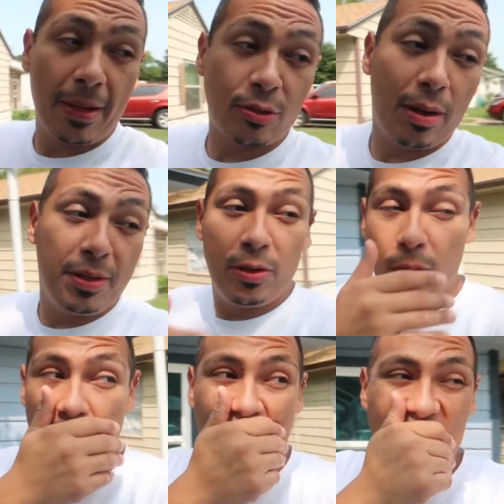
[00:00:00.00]
That's what I've been
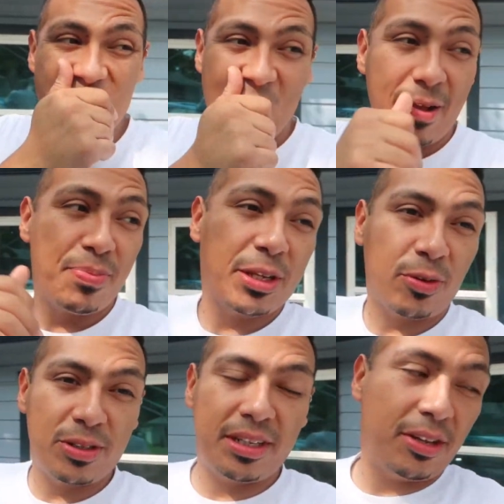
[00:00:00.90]
doing. As
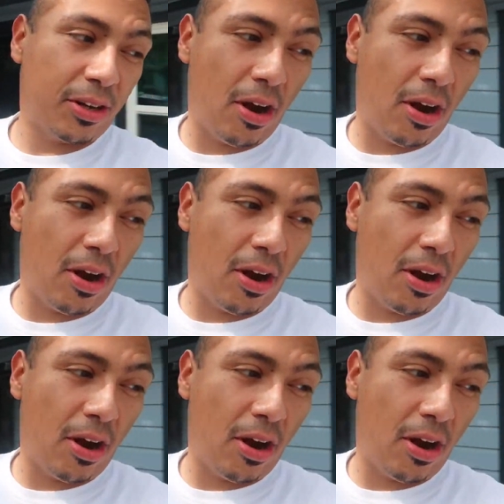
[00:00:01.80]
far as the other